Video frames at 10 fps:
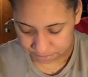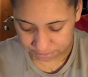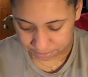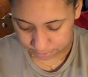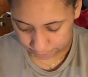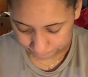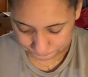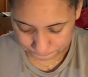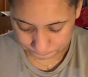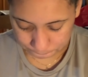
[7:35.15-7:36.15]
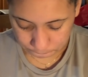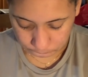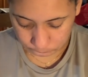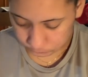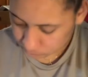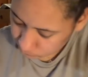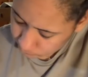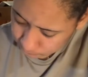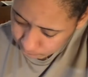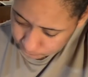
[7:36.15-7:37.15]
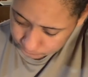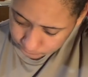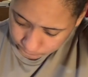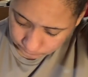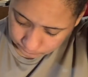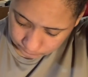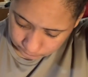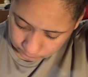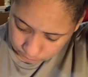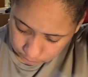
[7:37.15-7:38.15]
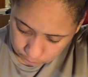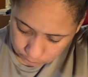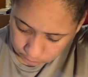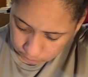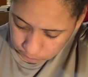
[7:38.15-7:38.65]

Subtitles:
No one is speaking in this clip.